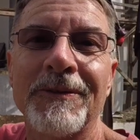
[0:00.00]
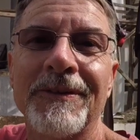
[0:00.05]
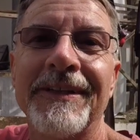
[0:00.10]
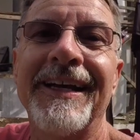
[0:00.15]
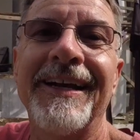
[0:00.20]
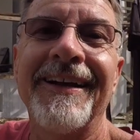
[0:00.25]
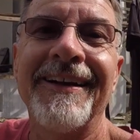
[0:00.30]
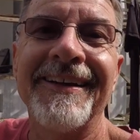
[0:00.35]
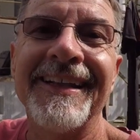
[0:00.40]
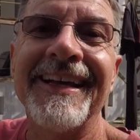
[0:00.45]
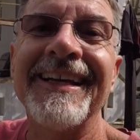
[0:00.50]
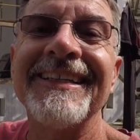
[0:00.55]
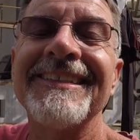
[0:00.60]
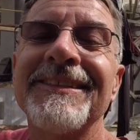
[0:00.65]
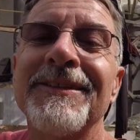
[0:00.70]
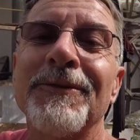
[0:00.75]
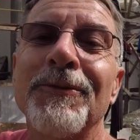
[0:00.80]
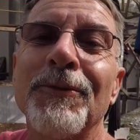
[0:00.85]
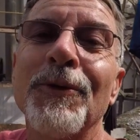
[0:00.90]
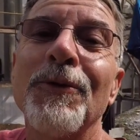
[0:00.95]
there, that's
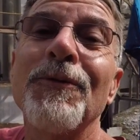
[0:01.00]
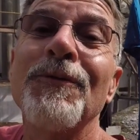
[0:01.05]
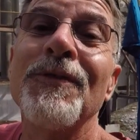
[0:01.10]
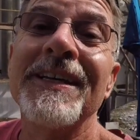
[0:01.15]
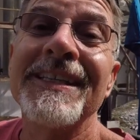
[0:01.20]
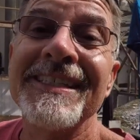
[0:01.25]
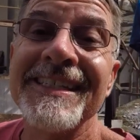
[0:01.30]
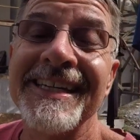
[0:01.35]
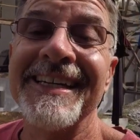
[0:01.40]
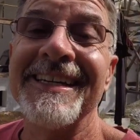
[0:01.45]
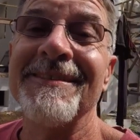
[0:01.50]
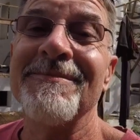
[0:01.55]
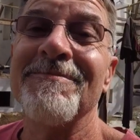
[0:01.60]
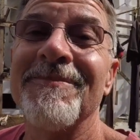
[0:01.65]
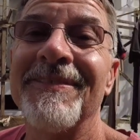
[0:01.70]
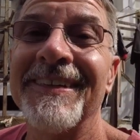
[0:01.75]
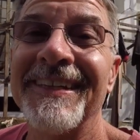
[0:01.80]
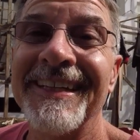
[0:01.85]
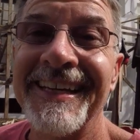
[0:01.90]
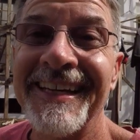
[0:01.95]
the roofing team.
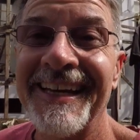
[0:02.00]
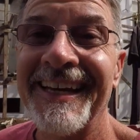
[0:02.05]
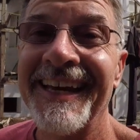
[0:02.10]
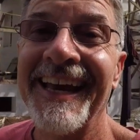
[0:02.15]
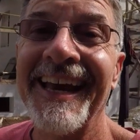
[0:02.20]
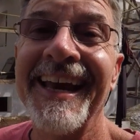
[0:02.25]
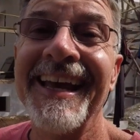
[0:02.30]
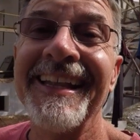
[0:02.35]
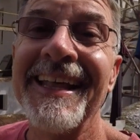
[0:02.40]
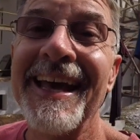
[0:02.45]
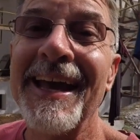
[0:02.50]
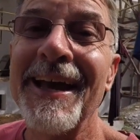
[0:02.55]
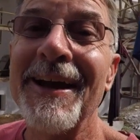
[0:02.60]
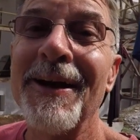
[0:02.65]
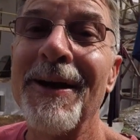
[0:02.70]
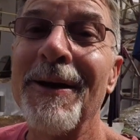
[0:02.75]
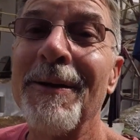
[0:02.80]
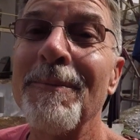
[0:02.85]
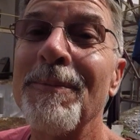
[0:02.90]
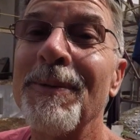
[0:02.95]
And they
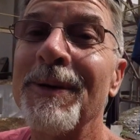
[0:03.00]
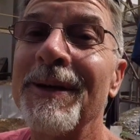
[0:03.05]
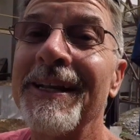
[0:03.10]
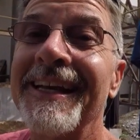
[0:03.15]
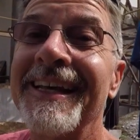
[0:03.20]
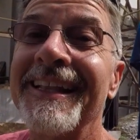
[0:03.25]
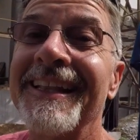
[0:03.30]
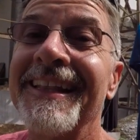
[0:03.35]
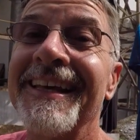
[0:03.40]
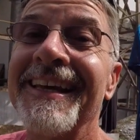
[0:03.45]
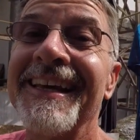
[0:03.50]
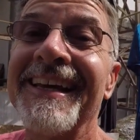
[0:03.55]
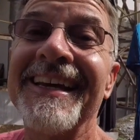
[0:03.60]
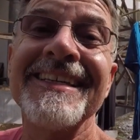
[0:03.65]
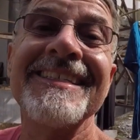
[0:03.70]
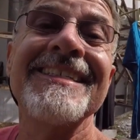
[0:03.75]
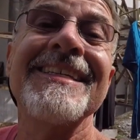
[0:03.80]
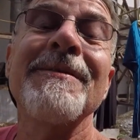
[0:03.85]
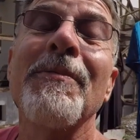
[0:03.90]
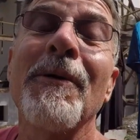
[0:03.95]
are putting the
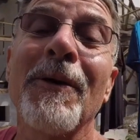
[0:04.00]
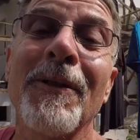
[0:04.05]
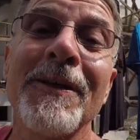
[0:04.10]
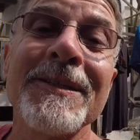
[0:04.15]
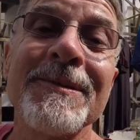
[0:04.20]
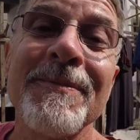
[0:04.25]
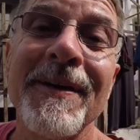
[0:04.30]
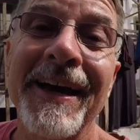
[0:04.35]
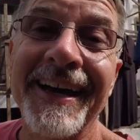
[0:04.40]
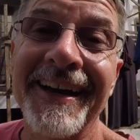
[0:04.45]
C-purlins back